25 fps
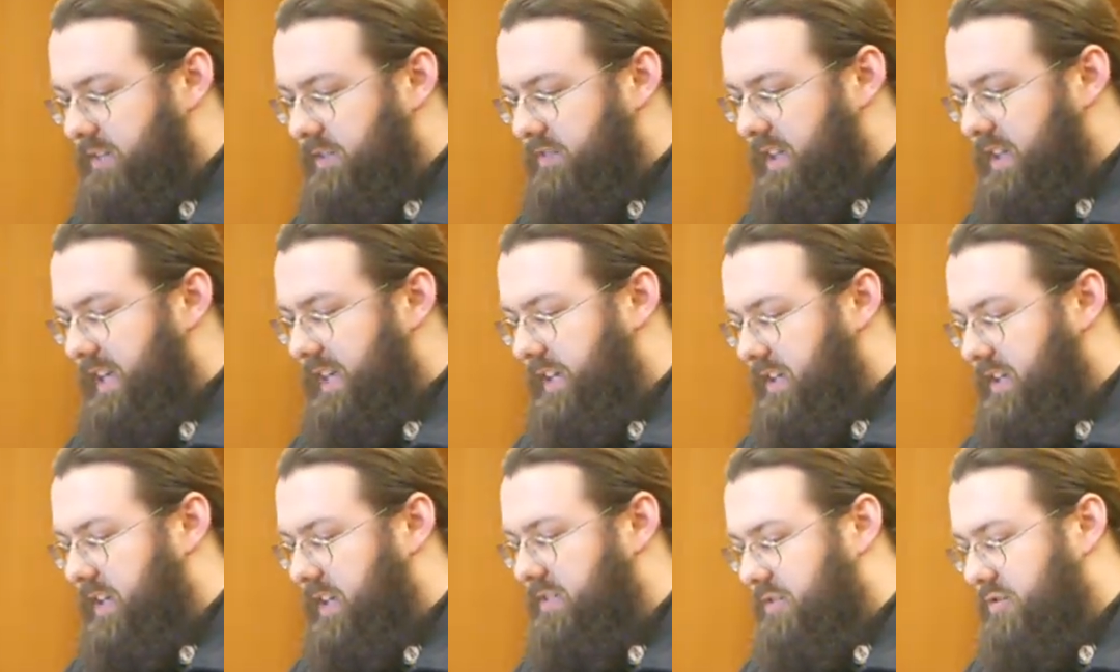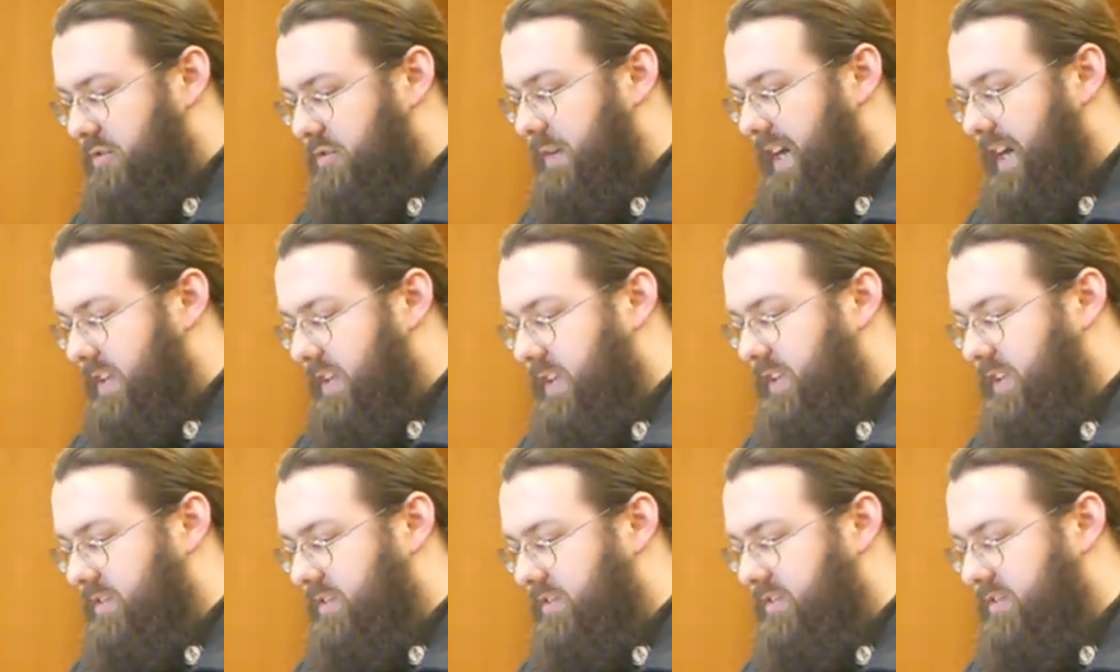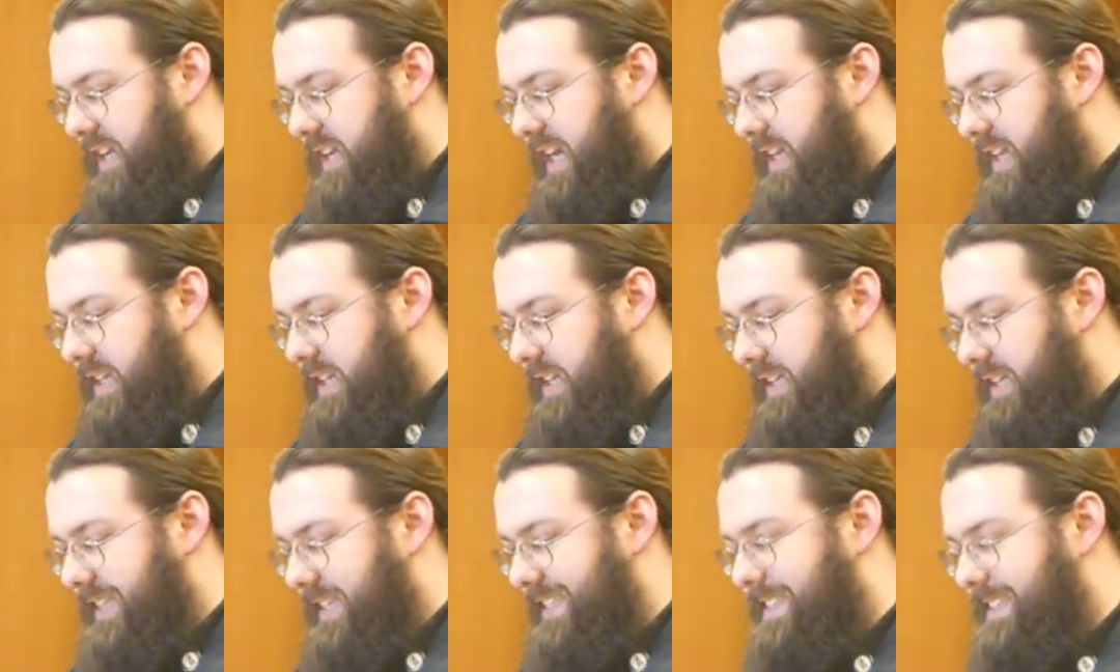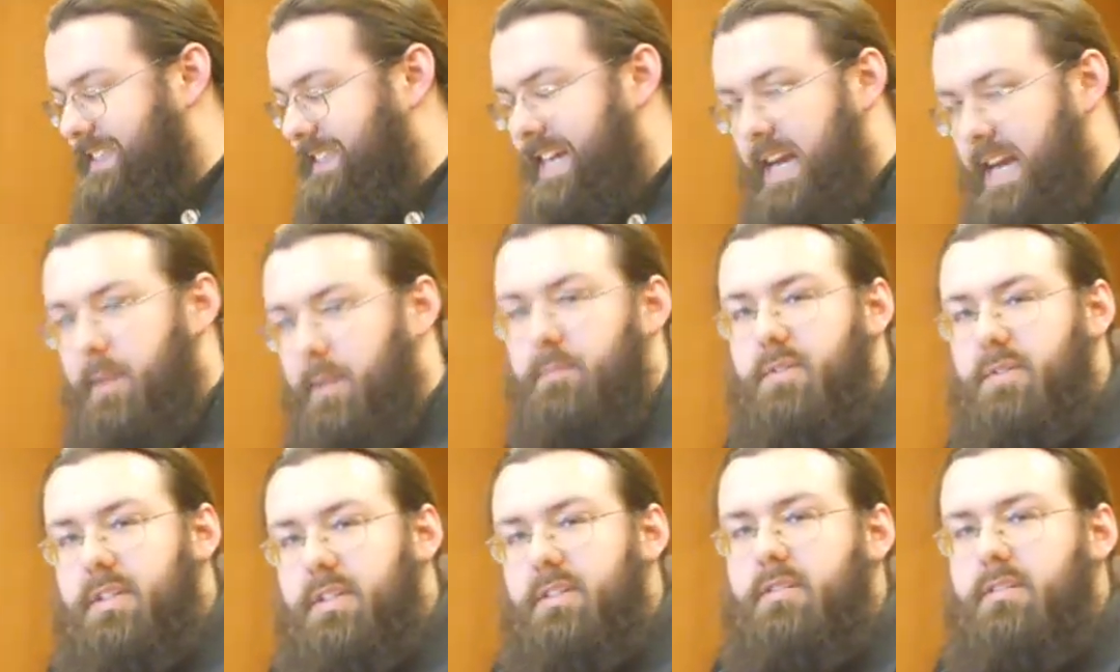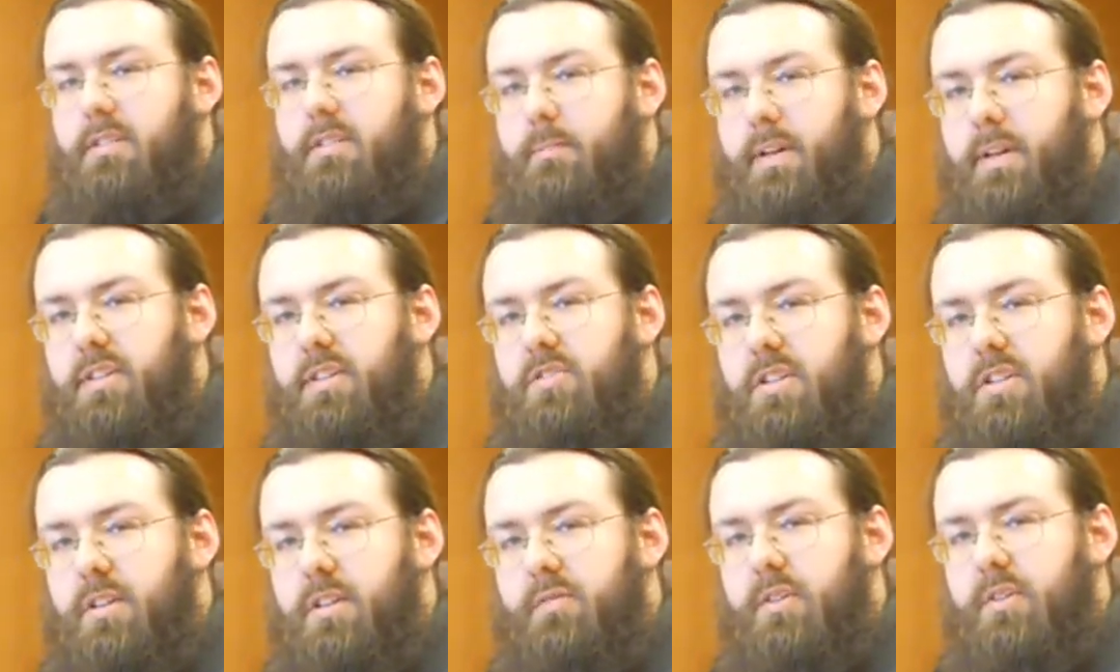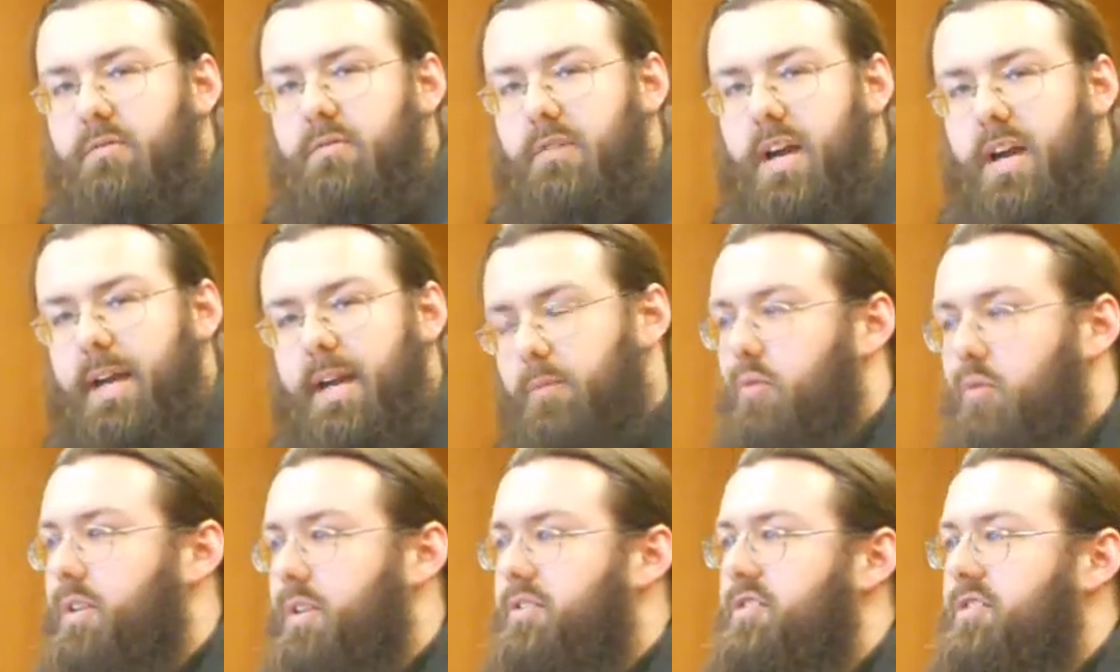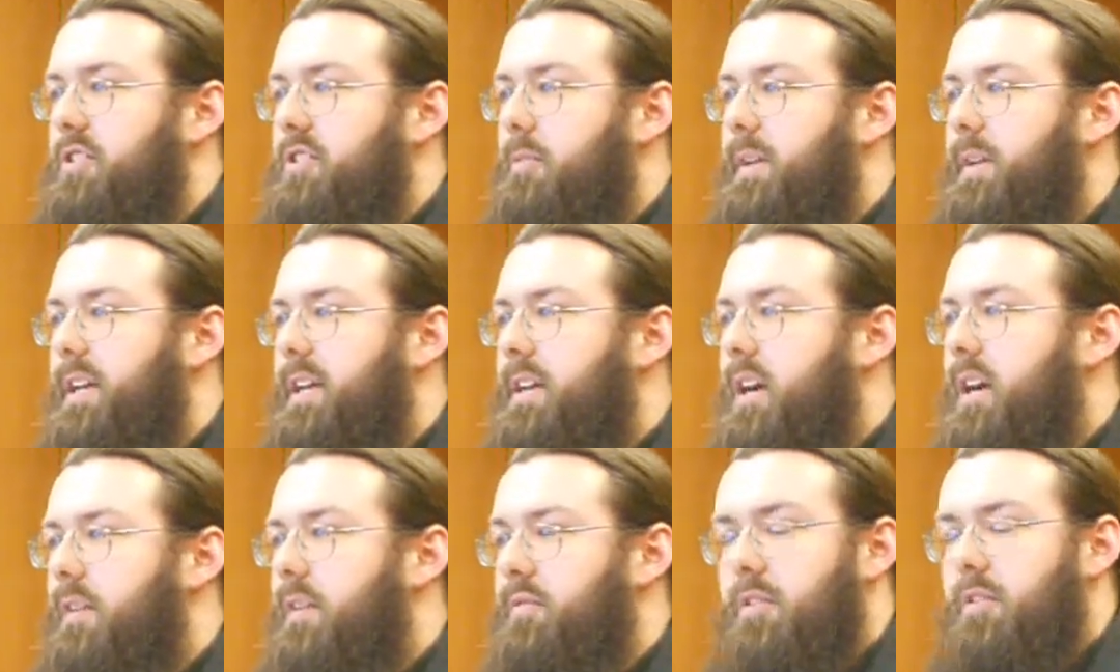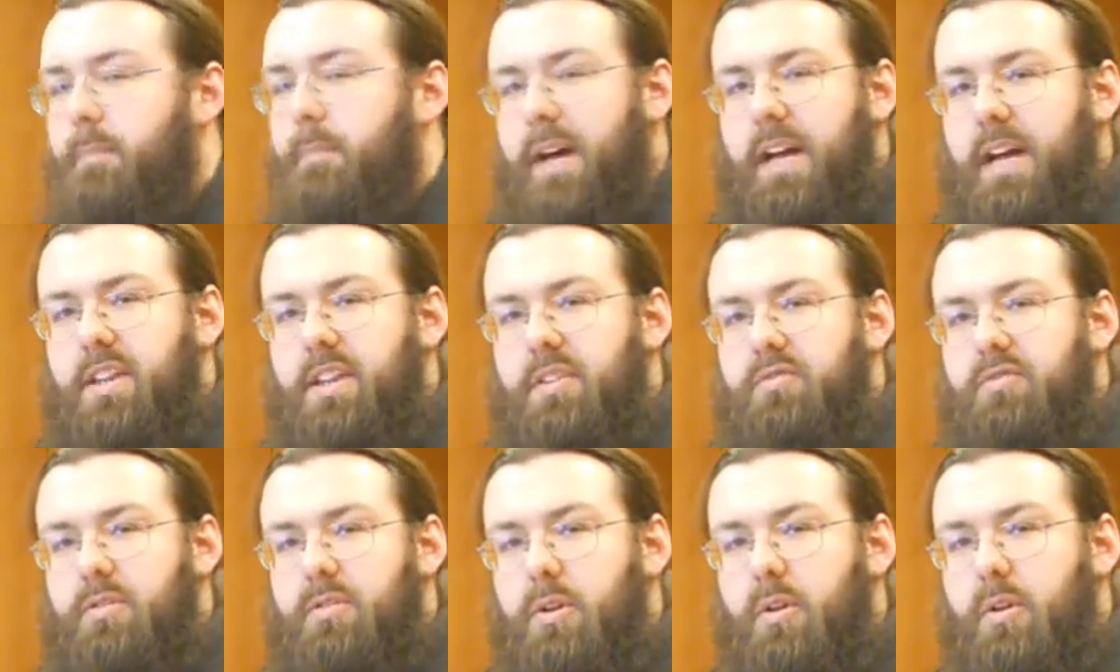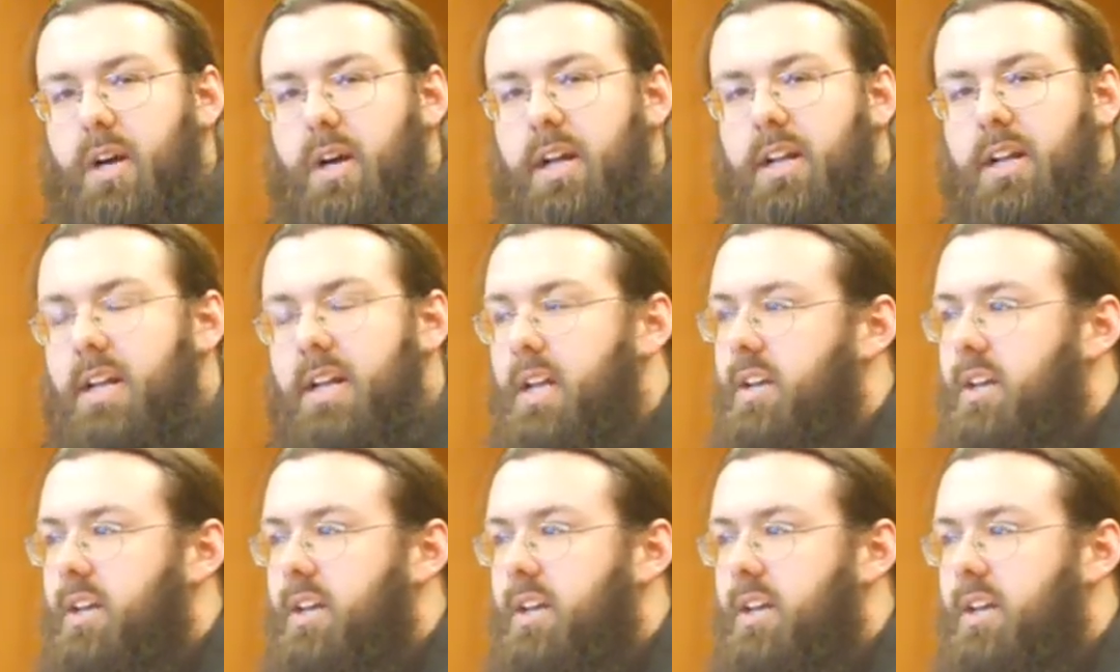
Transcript: is that it does directly say that the attempted commission of a crime would still be covered by this law.